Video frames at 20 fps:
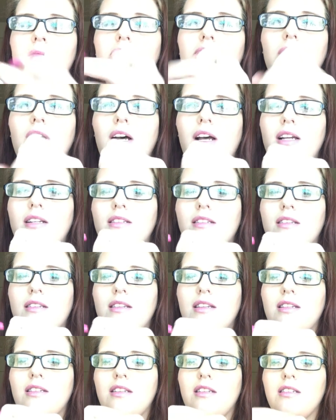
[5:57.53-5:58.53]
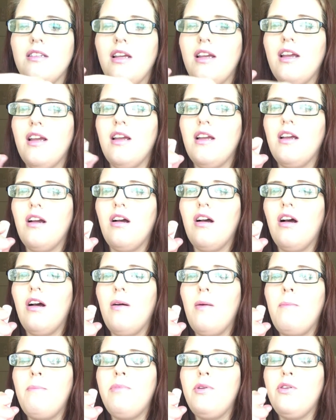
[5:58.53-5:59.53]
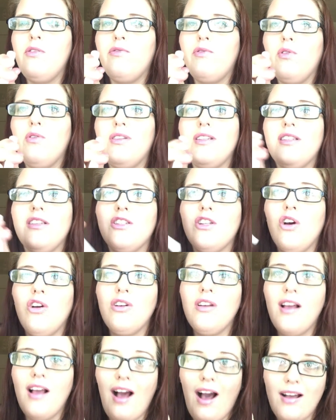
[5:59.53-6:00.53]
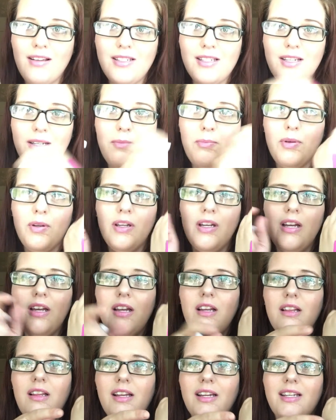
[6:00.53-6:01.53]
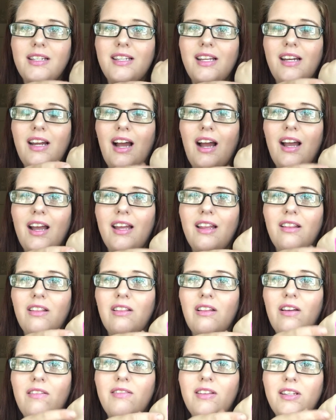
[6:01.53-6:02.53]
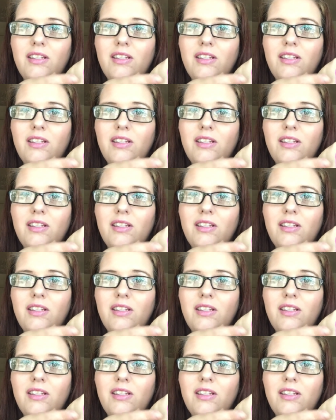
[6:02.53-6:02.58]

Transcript: But this is beautiful. This is called Gossip. Like I said, I love